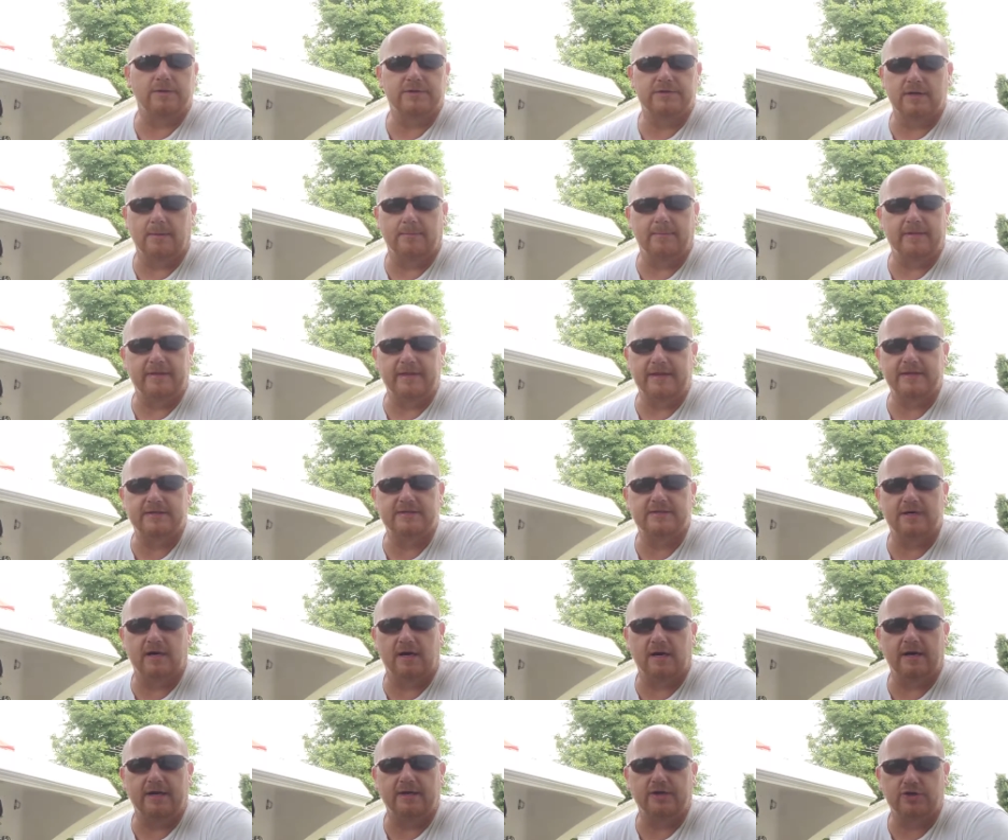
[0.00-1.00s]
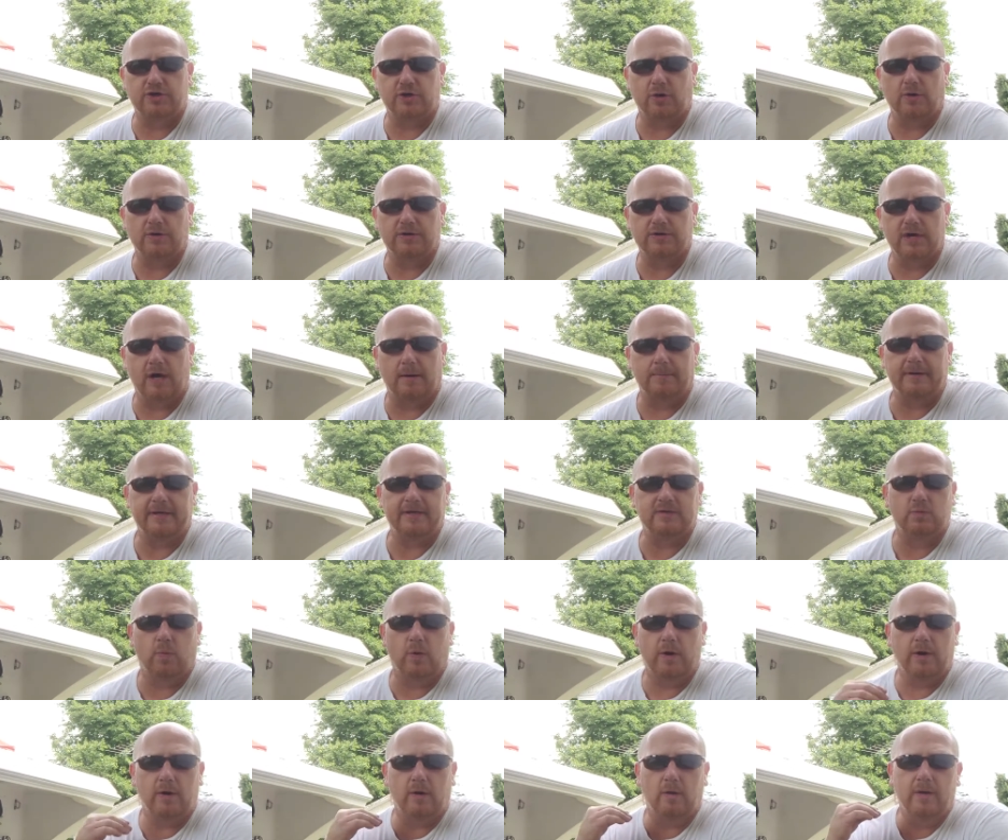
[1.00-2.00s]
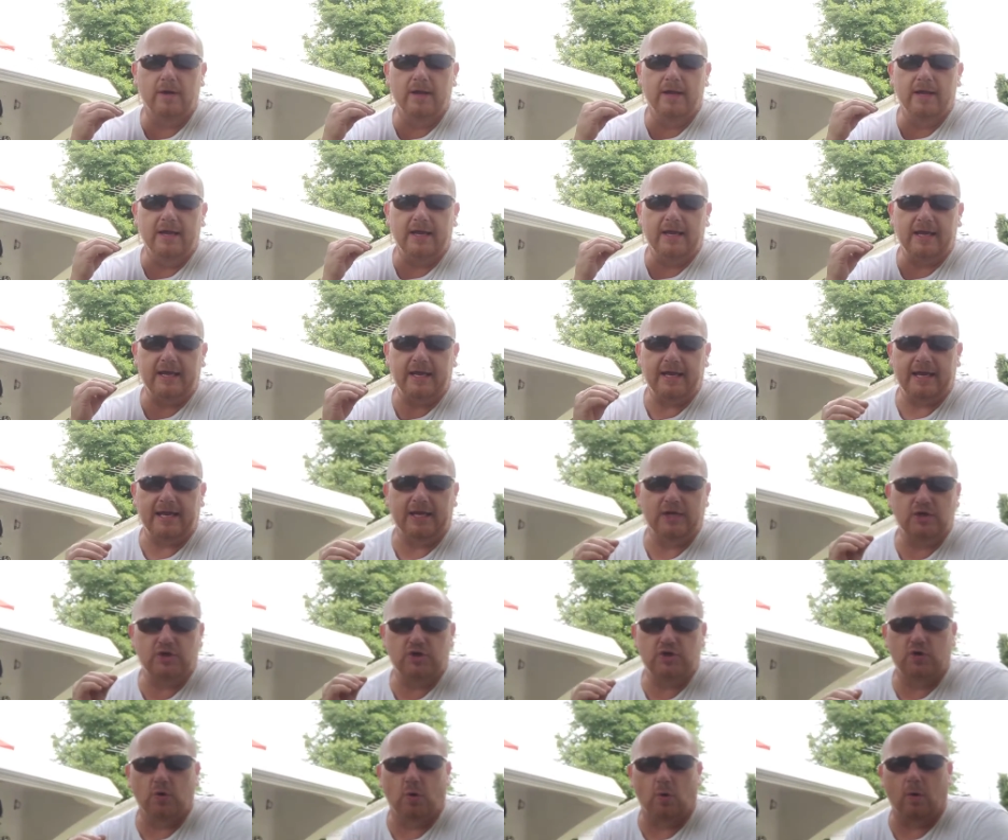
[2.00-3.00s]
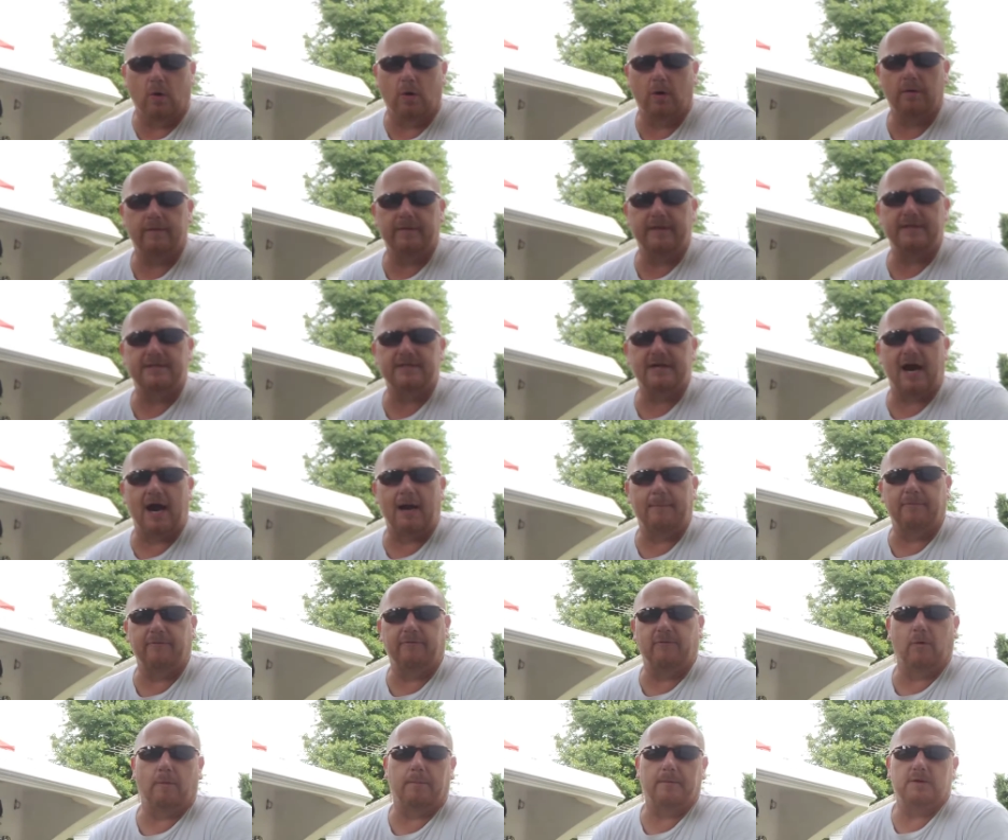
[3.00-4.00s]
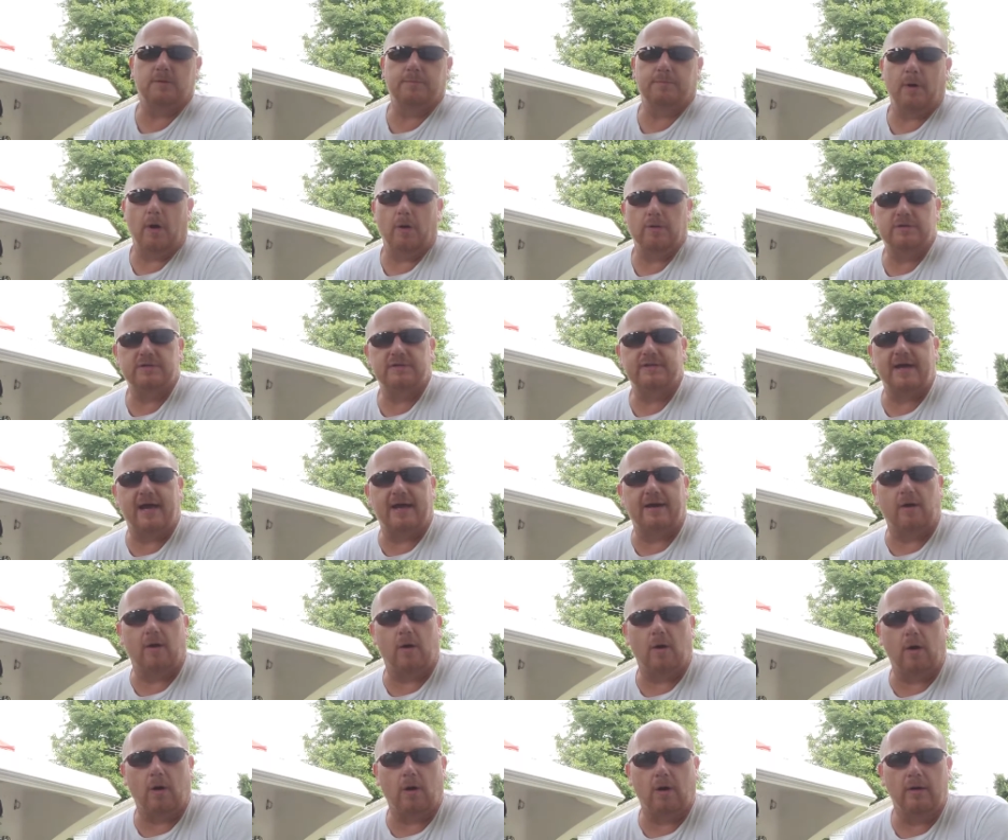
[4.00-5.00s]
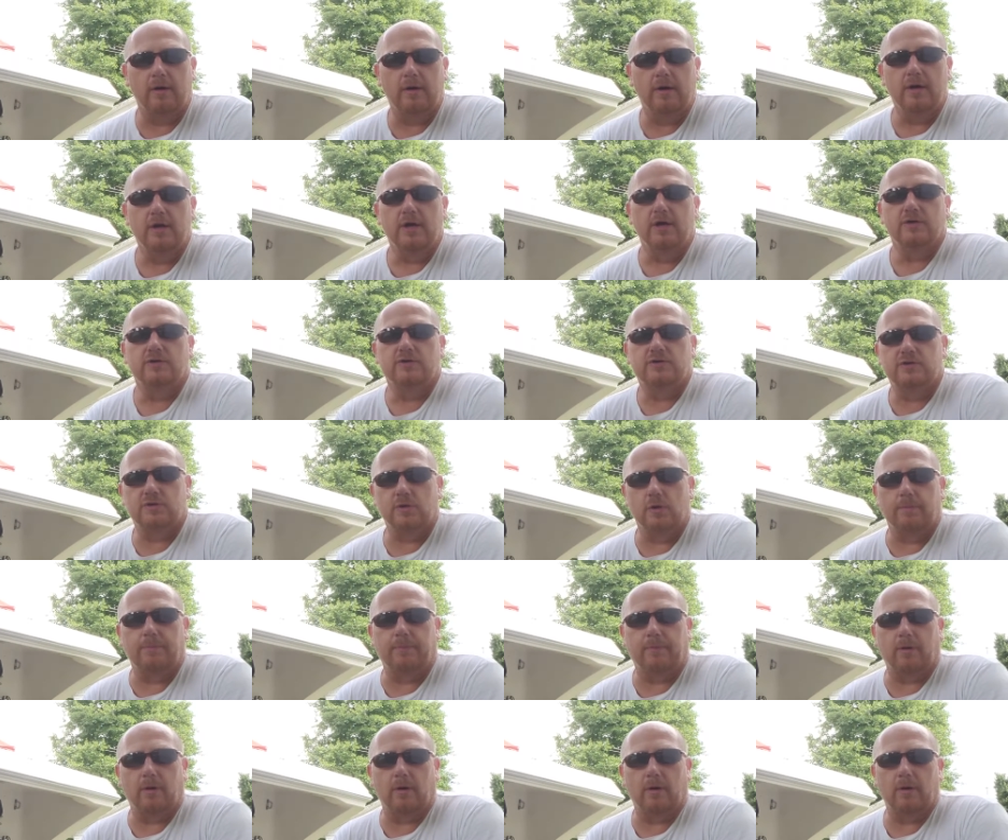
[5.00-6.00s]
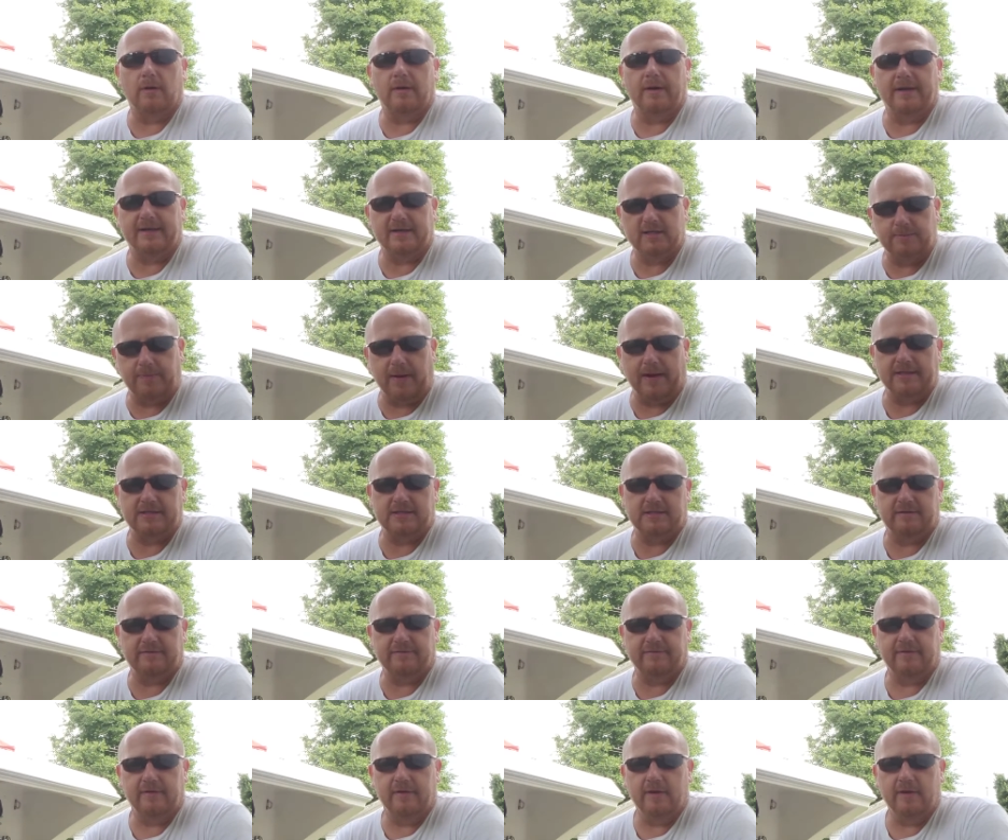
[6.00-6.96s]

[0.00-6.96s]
Some of these uh, insurance companies will insure these high performance boats that are super expensive.